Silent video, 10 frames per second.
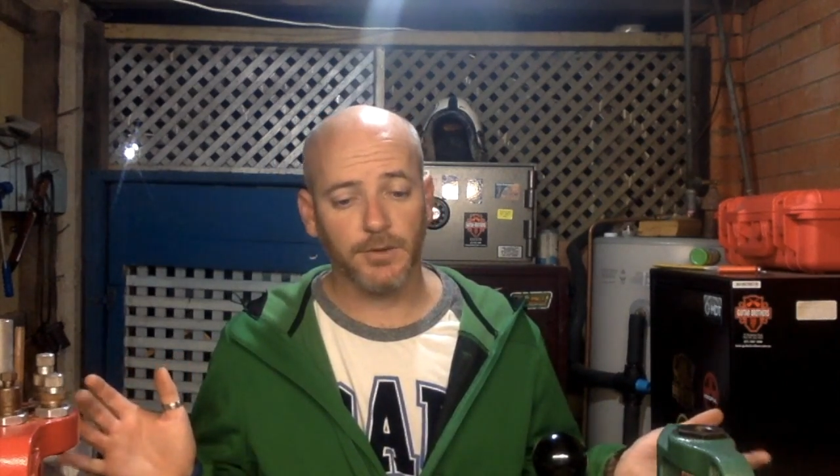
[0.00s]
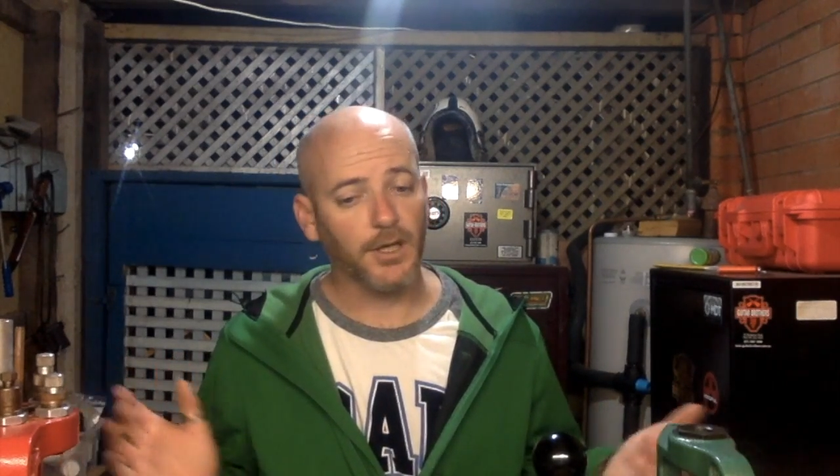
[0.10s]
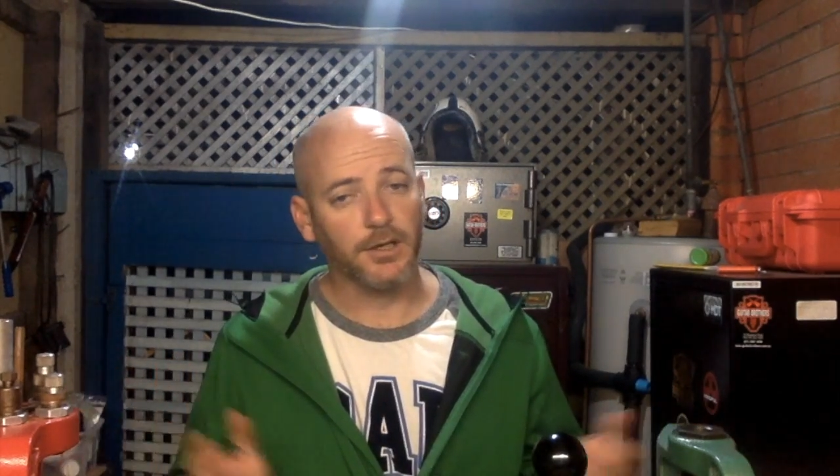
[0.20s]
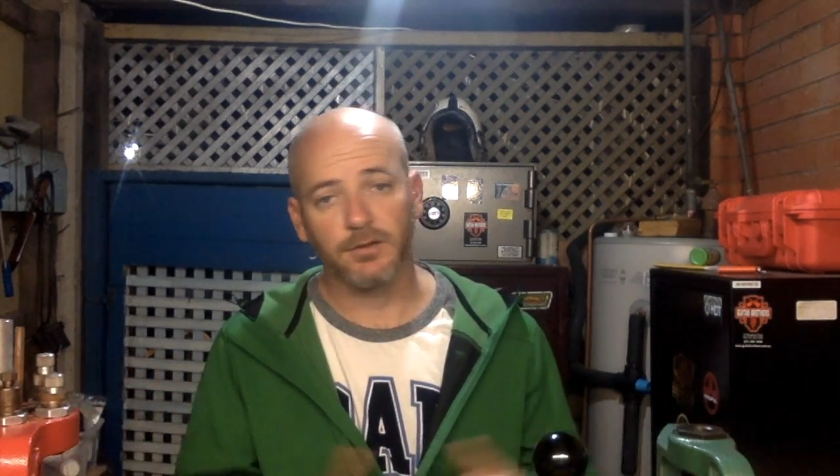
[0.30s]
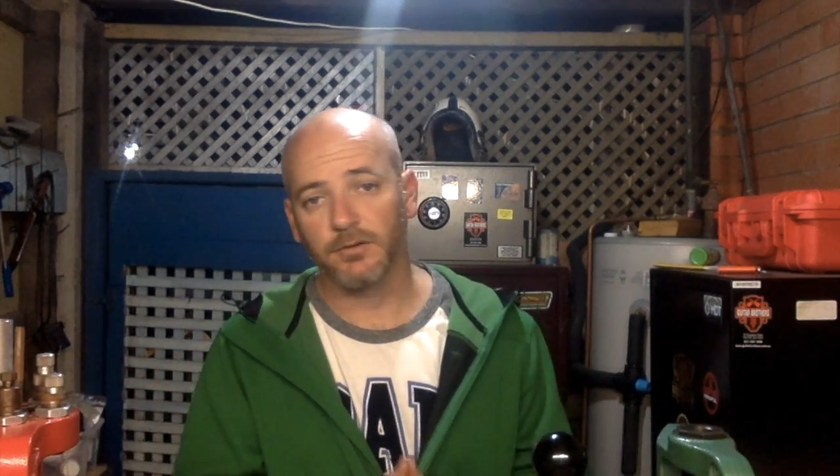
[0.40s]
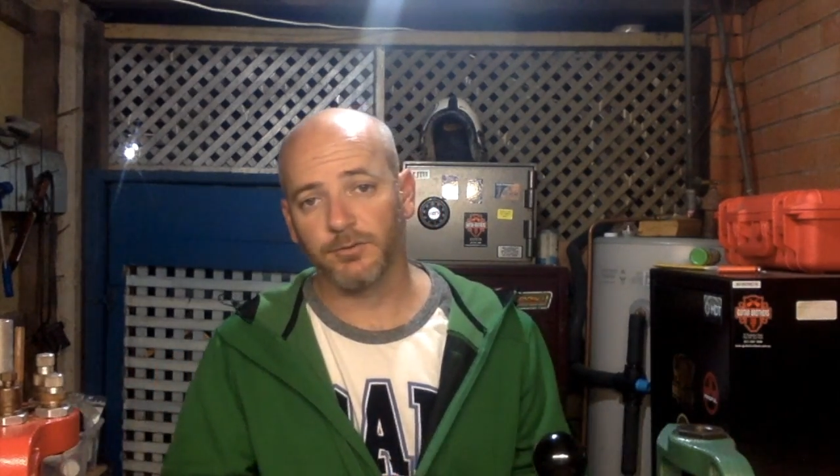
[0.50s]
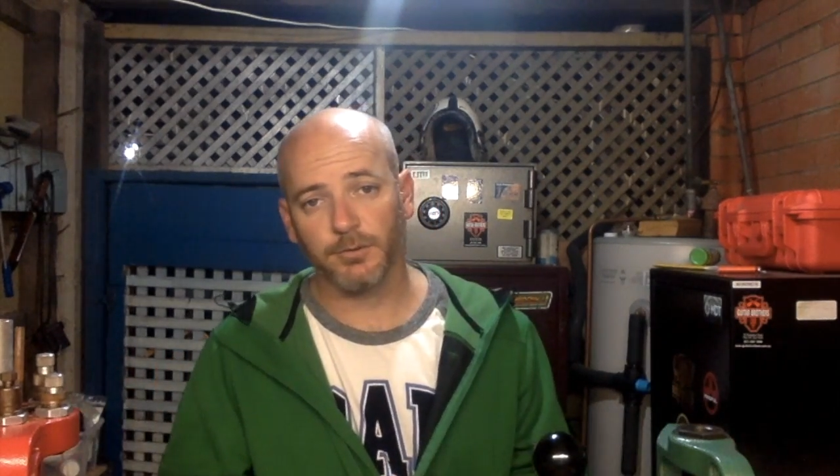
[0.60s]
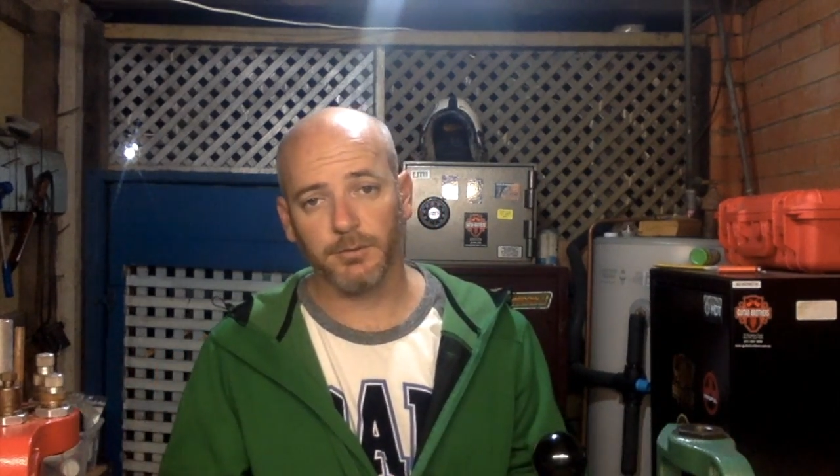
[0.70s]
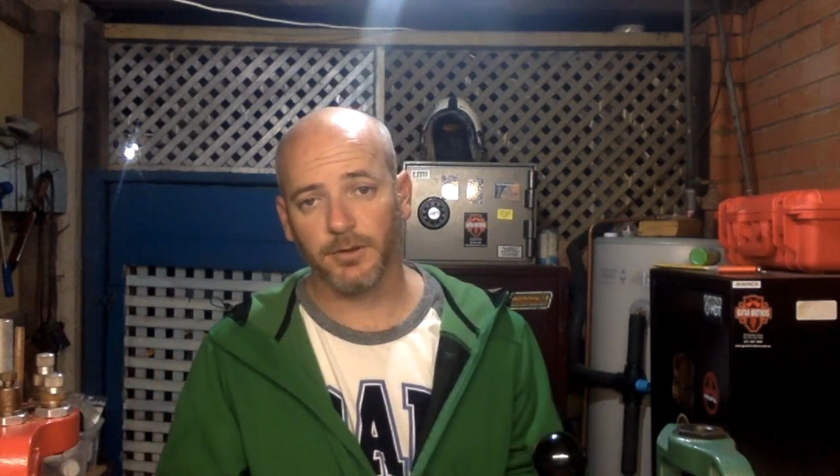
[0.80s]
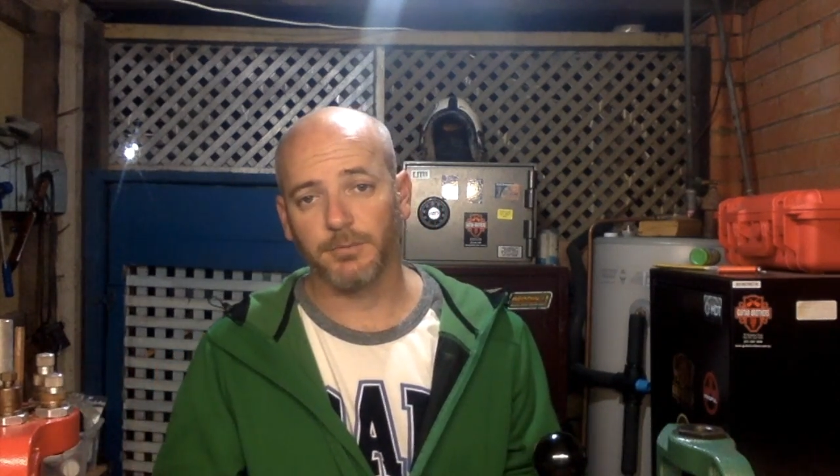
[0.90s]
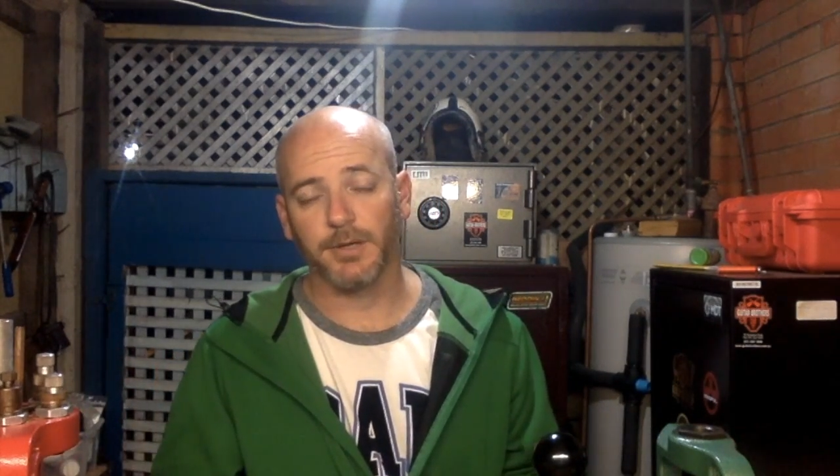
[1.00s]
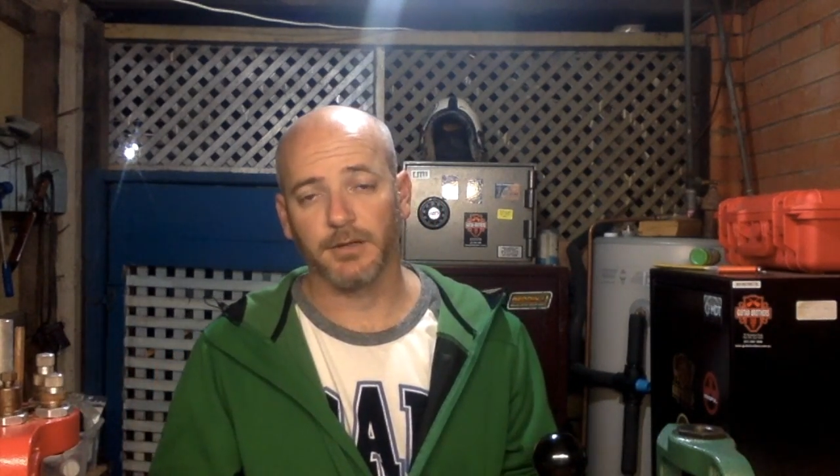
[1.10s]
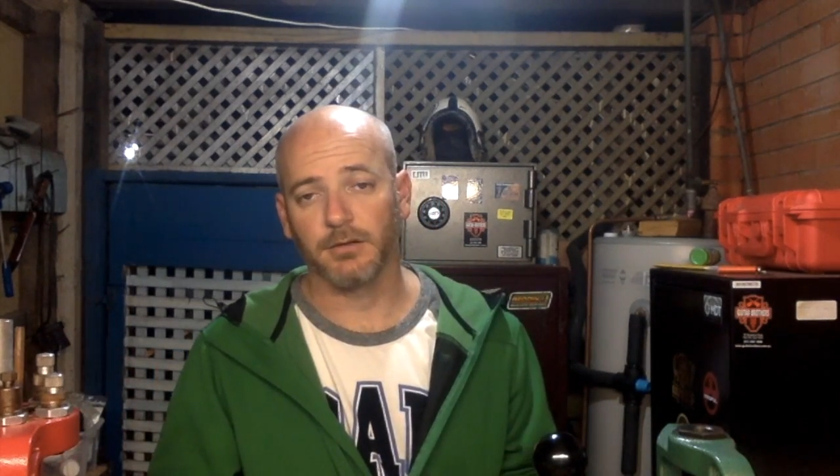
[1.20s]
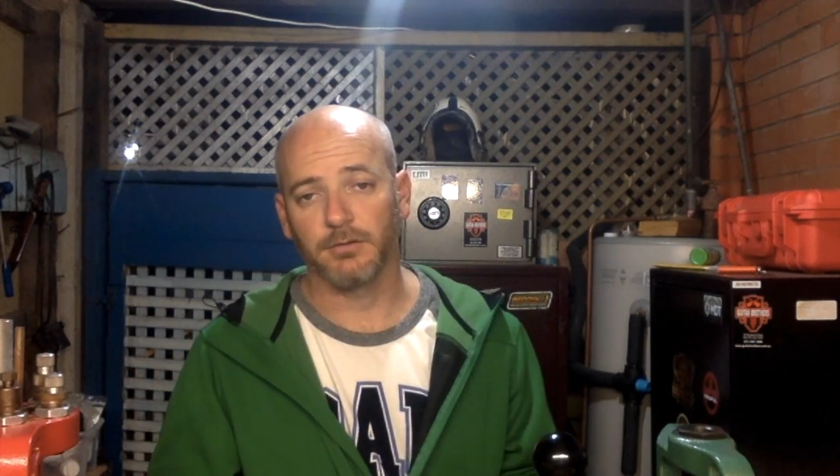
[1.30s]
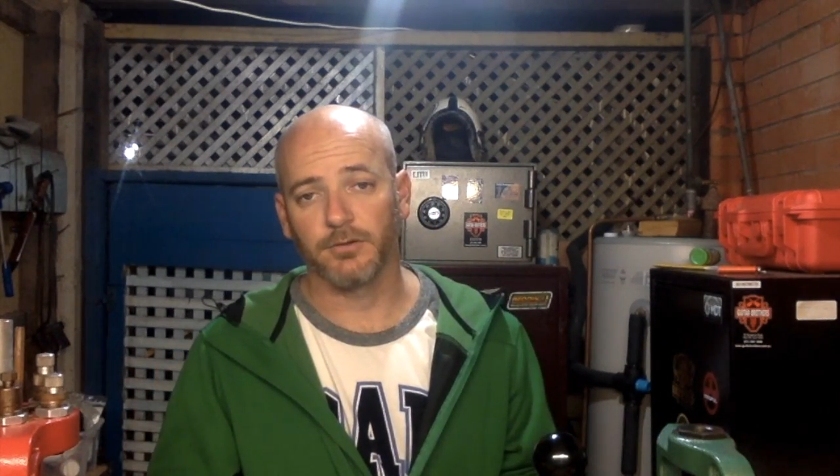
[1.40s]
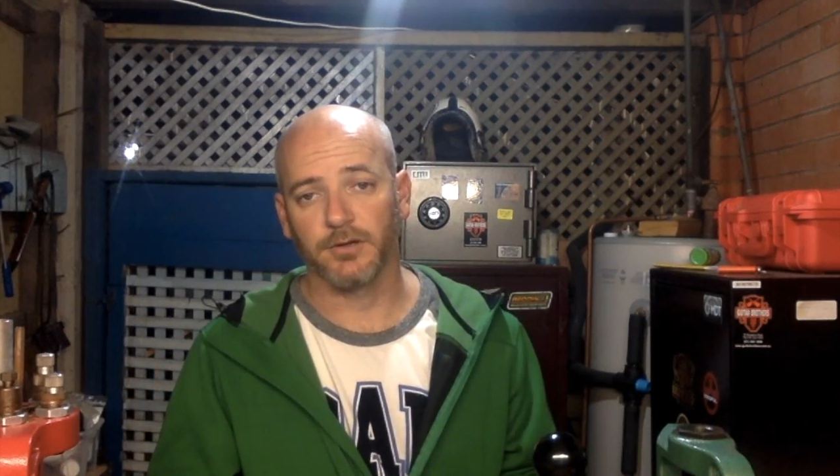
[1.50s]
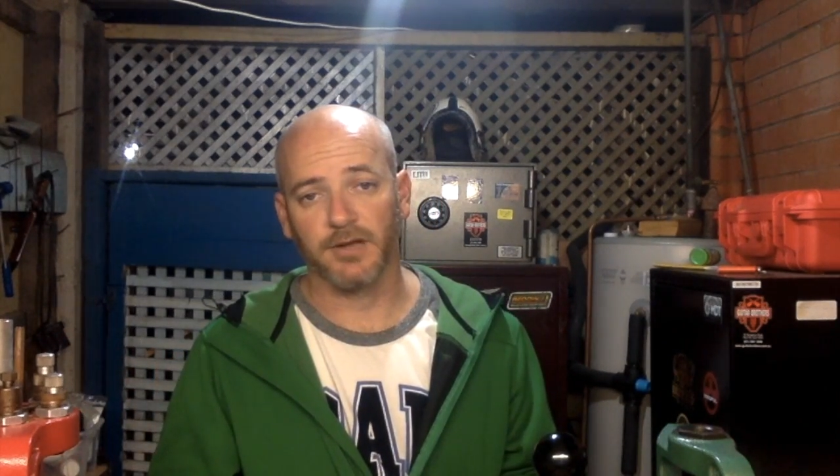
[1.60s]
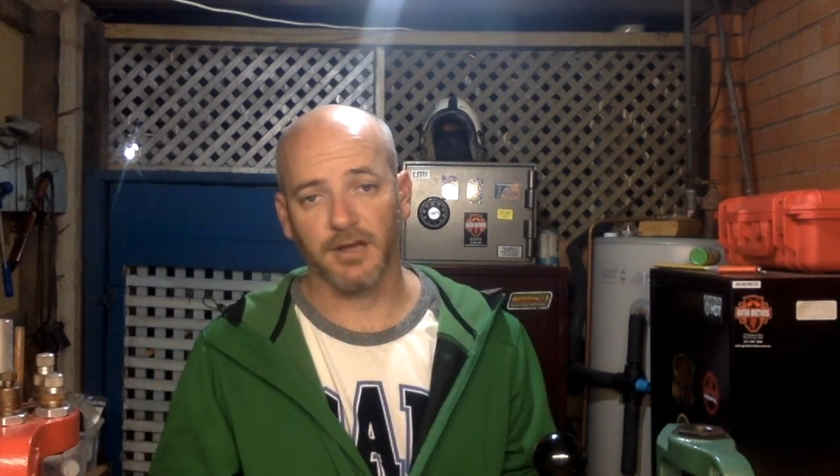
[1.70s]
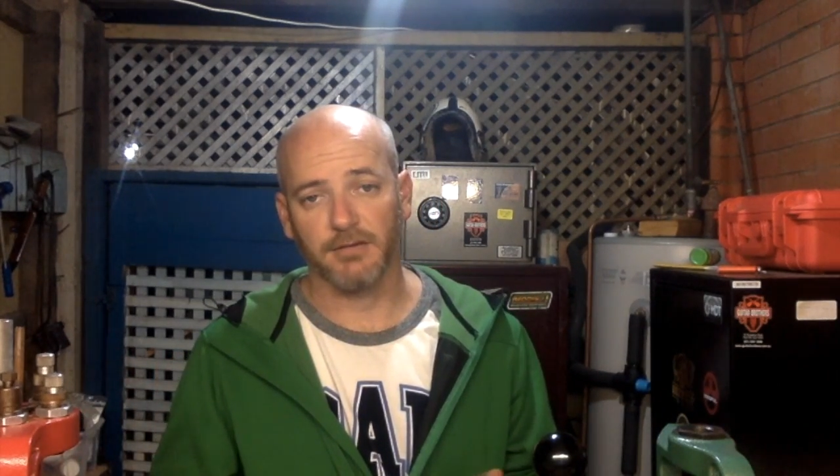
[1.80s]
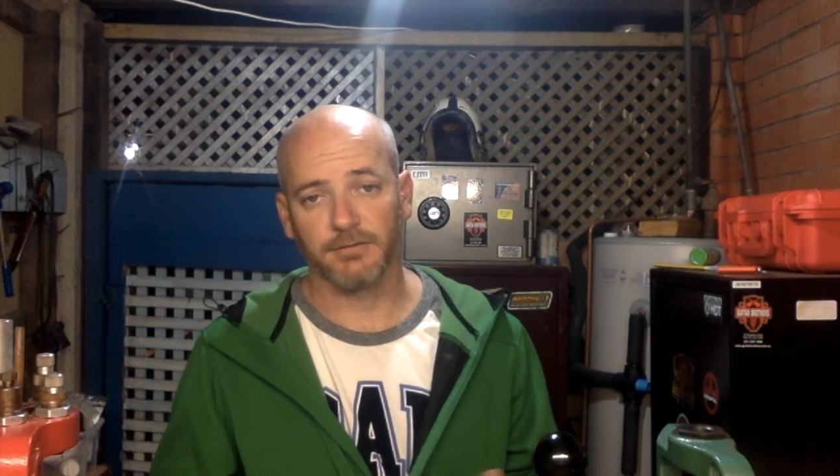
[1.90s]
hey, it's probably not a bad little trick to
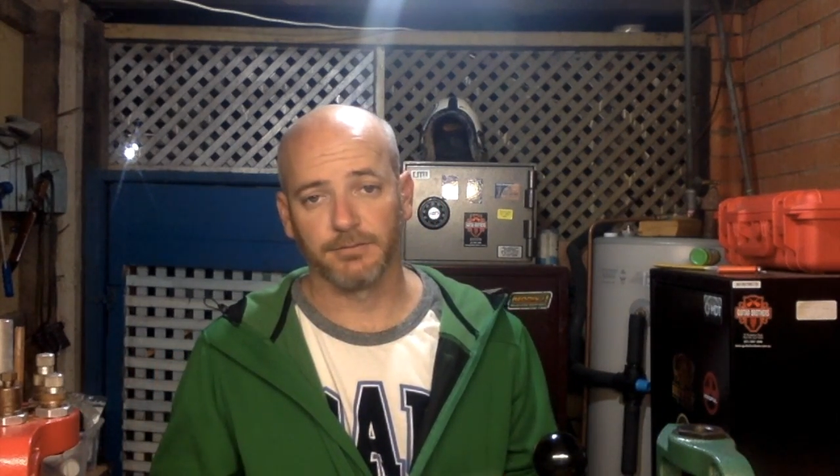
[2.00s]
have.